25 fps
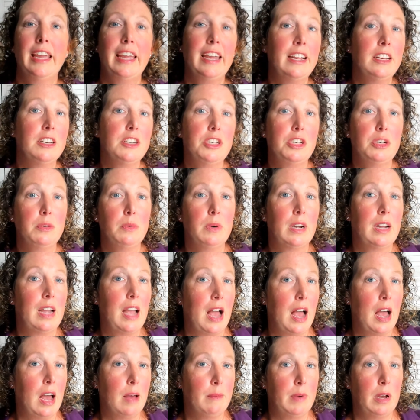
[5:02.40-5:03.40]
into a
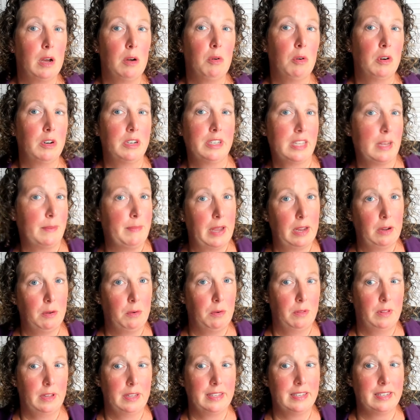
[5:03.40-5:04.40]
comma or
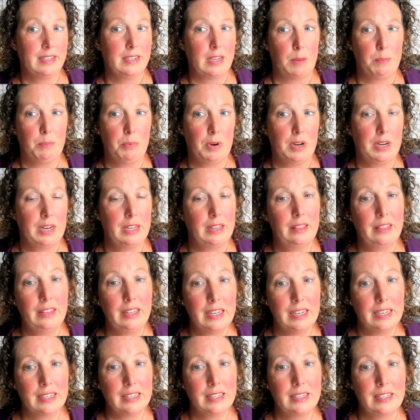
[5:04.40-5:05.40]
semicolon separated
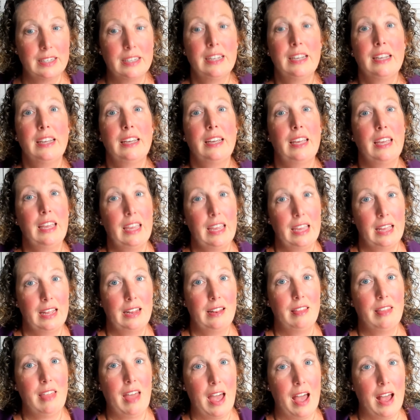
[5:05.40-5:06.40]
list
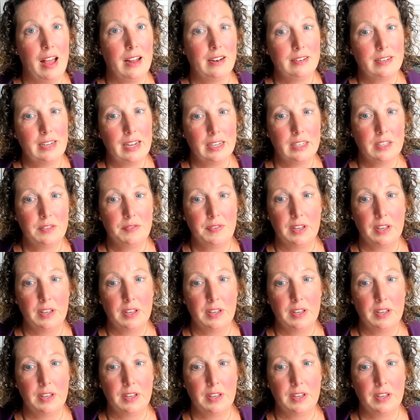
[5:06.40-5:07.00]
in that text